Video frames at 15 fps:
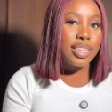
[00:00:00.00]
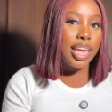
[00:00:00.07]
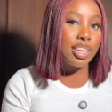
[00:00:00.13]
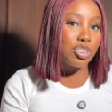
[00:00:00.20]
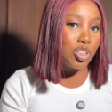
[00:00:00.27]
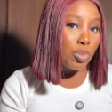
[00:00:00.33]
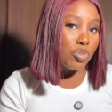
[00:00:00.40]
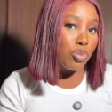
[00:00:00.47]
Thank
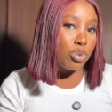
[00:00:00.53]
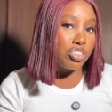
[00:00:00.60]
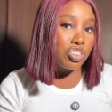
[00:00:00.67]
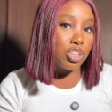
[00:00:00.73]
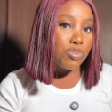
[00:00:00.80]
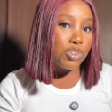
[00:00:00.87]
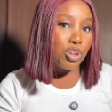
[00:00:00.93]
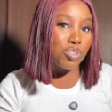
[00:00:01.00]
you so much for watching
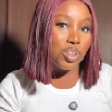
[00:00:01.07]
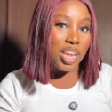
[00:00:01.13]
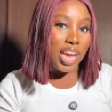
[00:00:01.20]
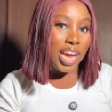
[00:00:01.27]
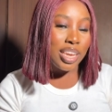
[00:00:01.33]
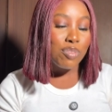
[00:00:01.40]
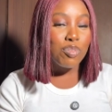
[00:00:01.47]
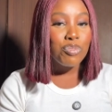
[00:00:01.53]
this video to the
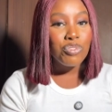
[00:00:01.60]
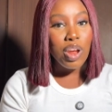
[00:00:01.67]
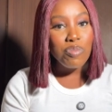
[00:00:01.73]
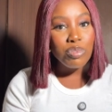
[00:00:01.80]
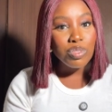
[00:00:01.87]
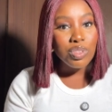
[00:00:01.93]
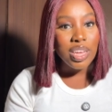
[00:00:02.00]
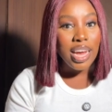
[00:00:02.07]
end. If you've
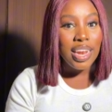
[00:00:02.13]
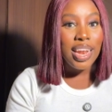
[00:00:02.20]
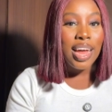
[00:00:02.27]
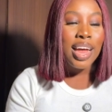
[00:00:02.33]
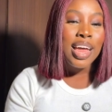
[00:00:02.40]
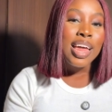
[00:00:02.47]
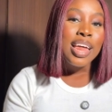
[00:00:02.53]
traveled to Ghana,